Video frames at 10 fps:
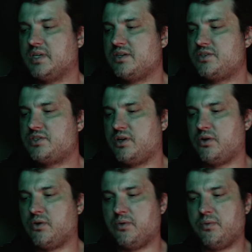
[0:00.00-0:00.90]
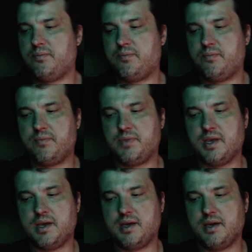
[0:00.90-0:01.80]
So,
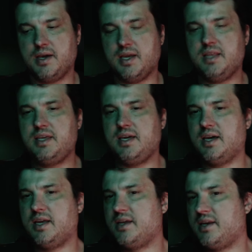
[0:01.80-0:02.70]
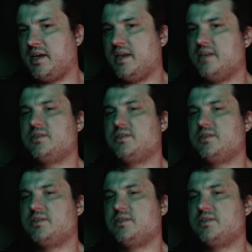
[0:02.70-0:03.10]
and in the end, it ends up